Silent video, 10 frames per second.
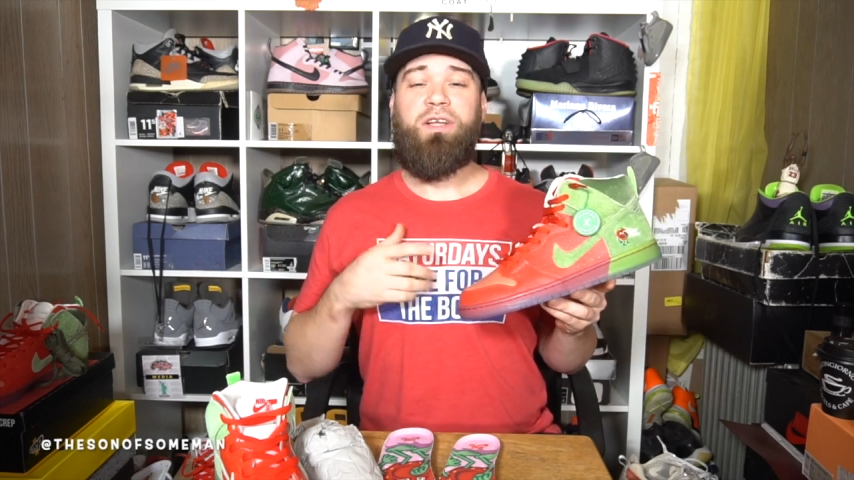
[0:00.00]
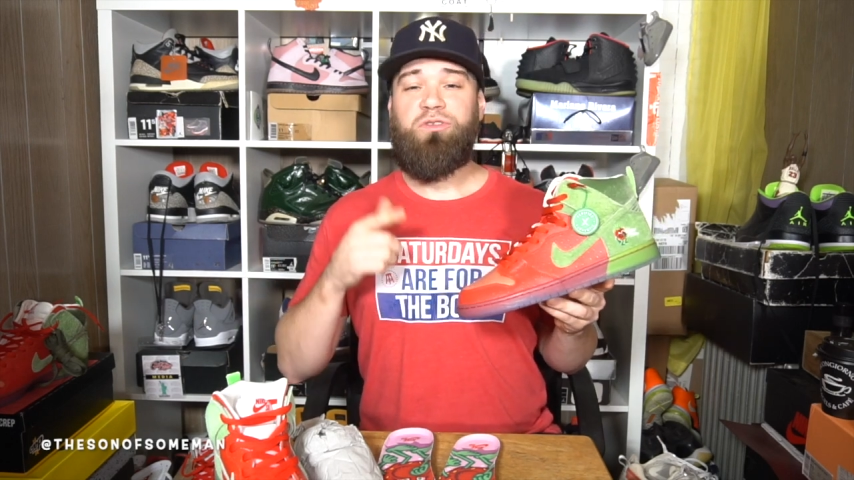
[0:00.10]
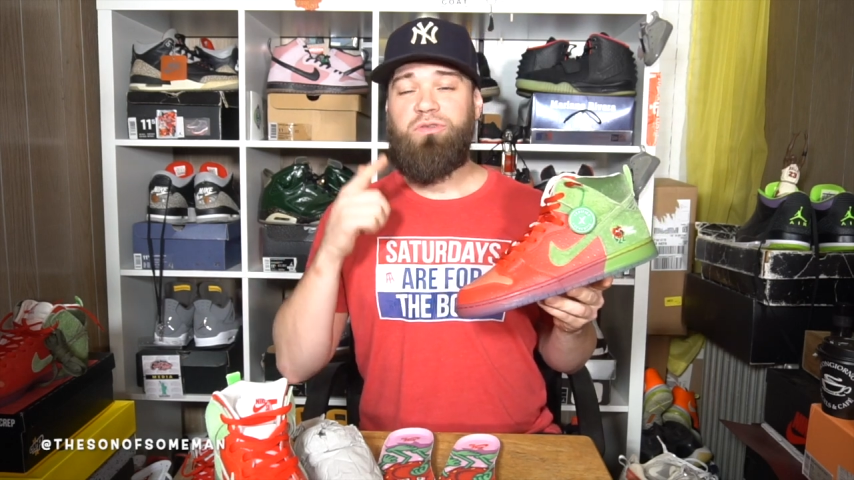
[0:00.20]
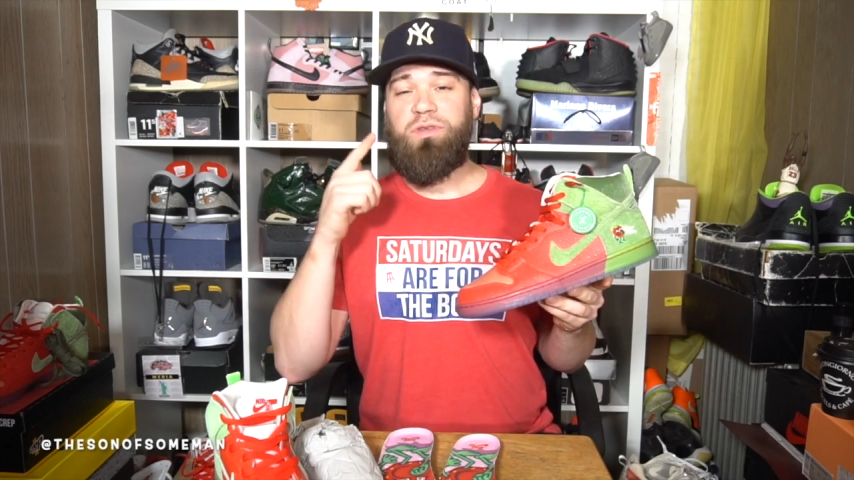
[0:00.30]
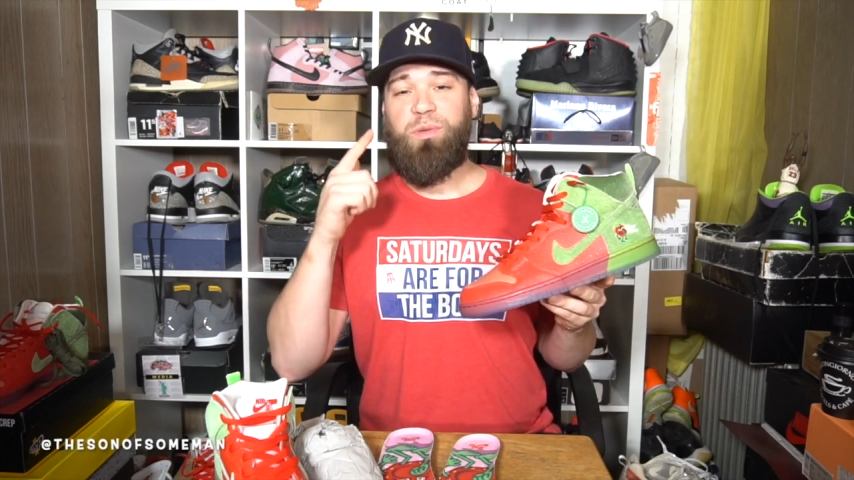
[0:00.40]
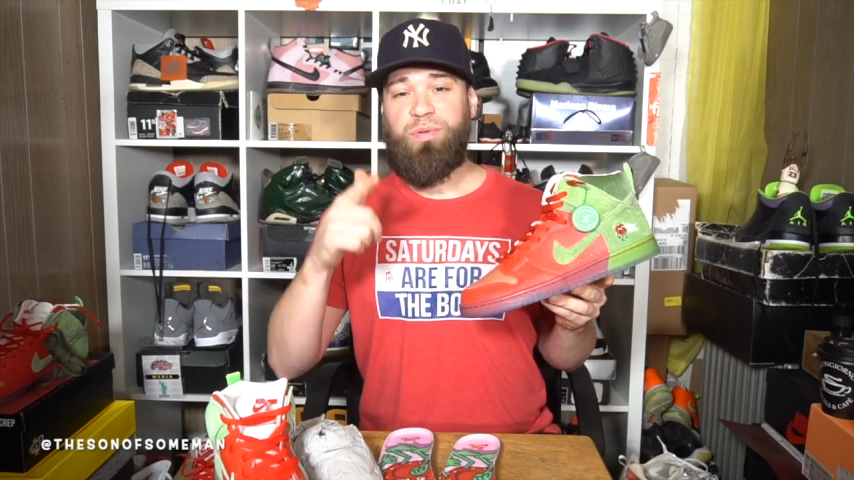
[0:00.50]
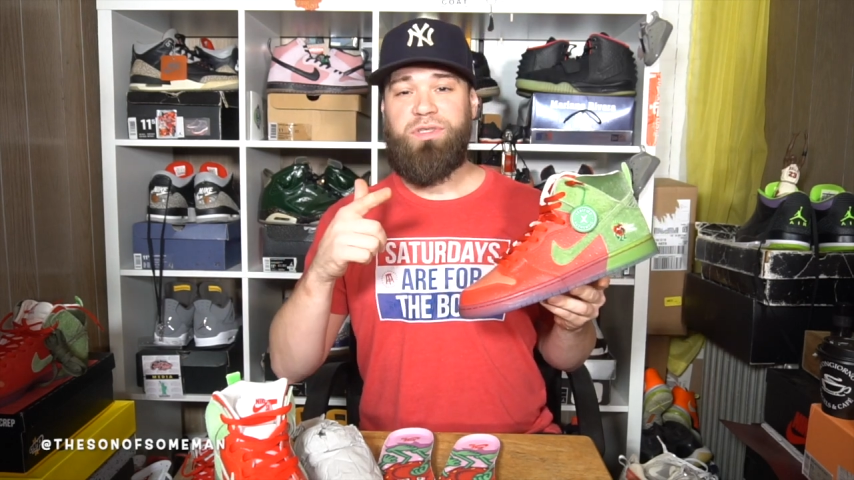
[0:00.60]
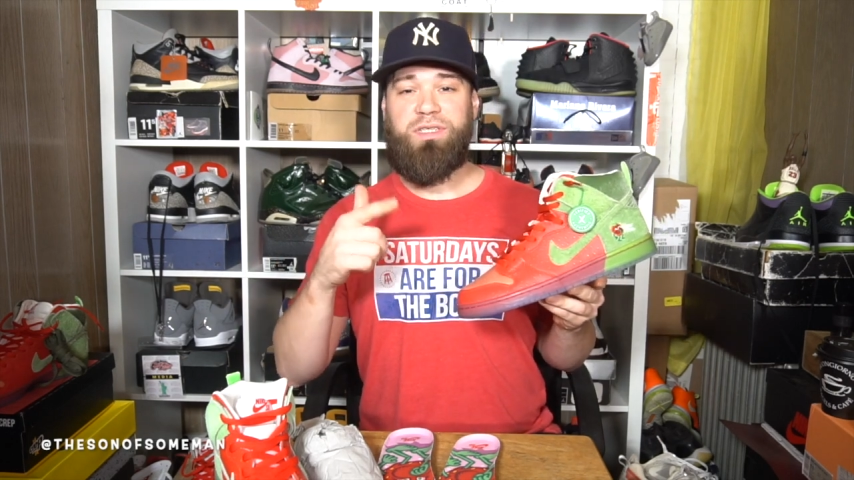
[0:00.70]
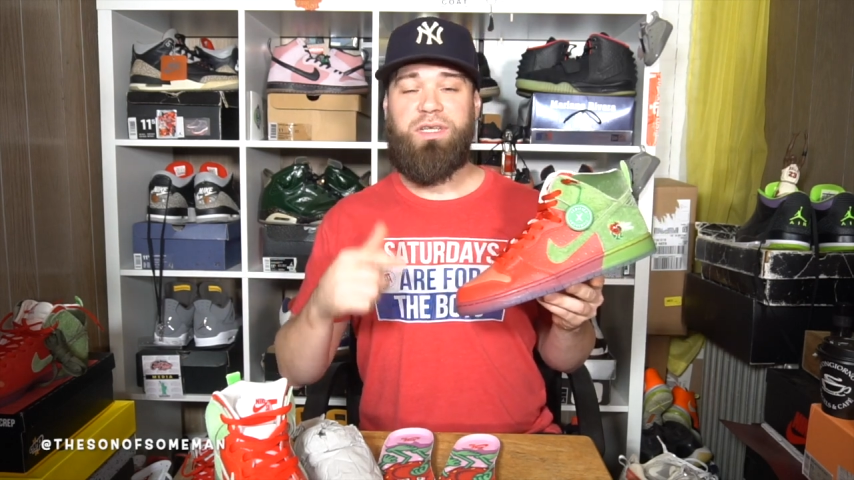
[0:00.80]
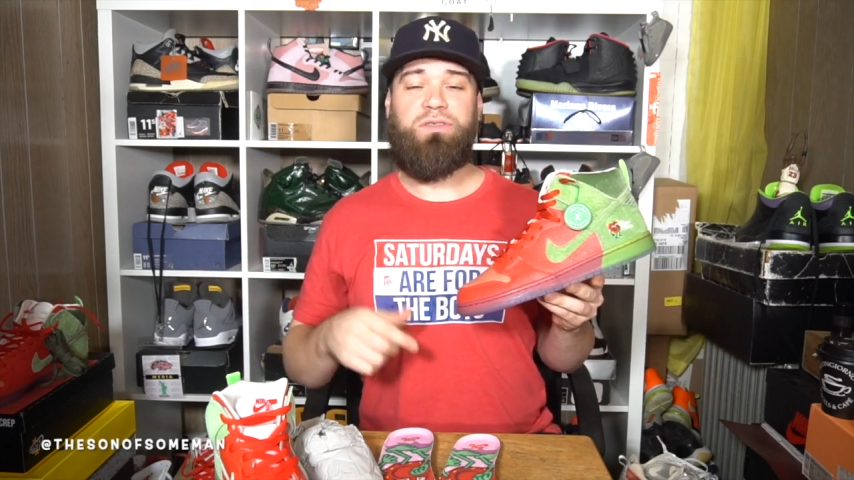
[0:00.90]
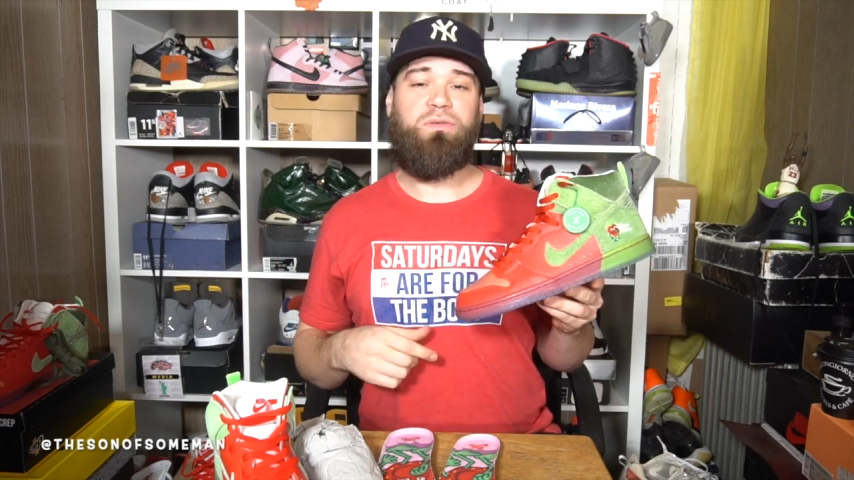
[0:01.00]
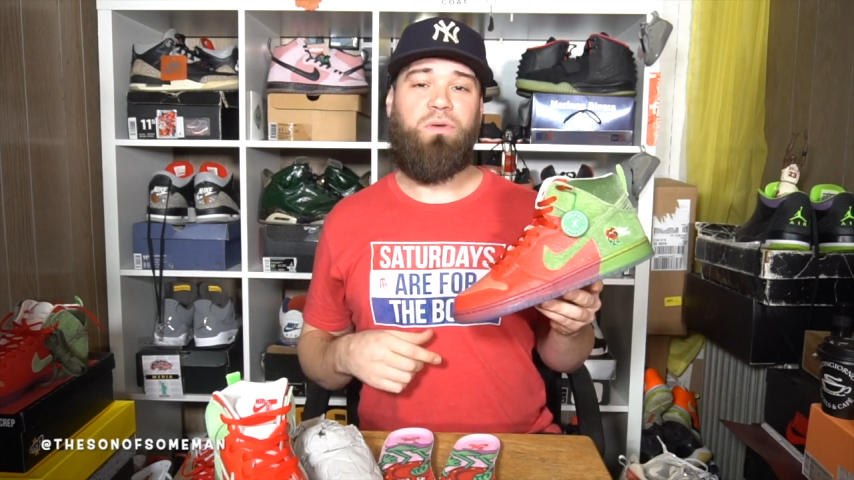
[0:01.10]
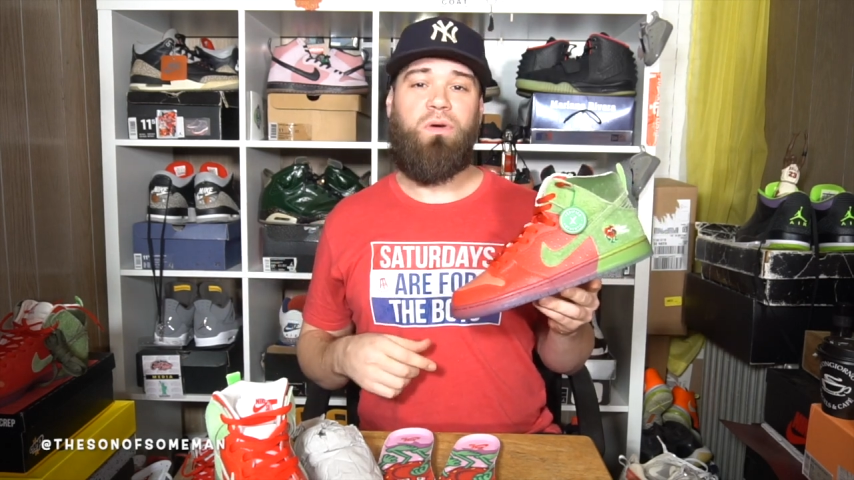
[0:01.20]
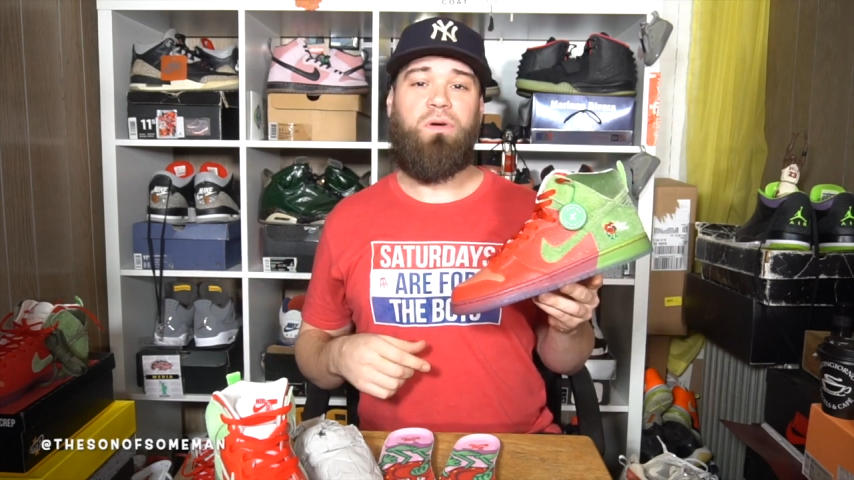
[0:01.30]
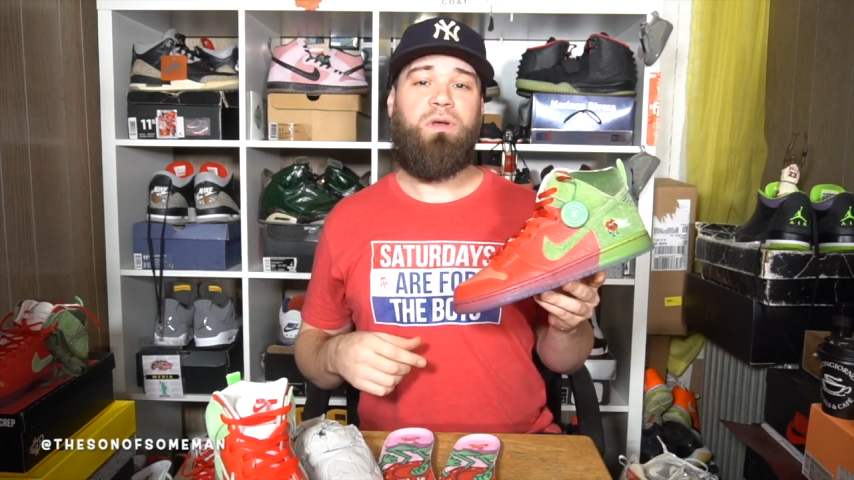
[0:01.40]
I truly appreciate
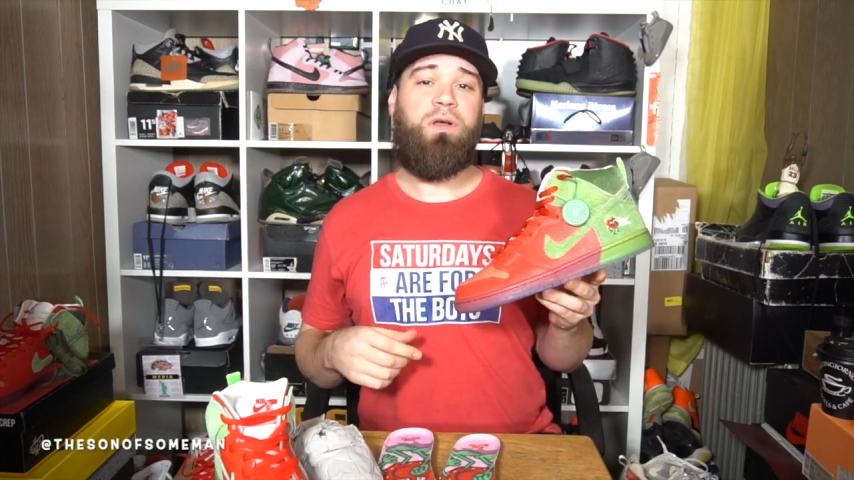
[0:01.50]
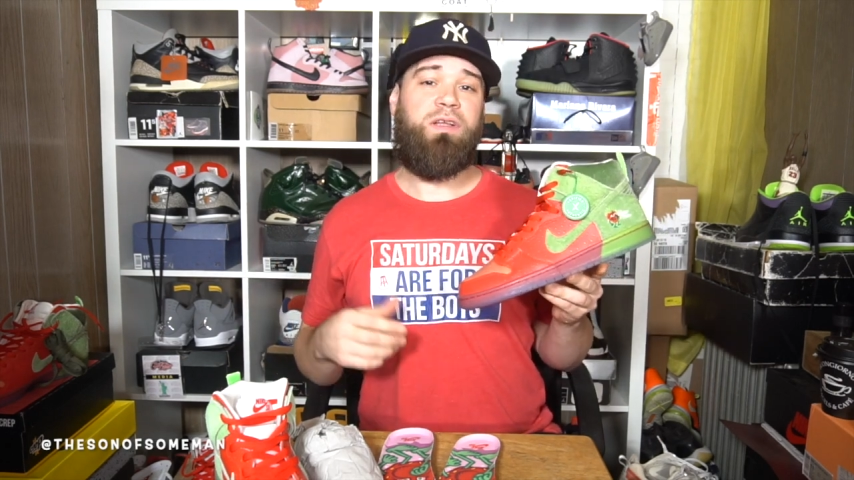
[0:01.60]
you all.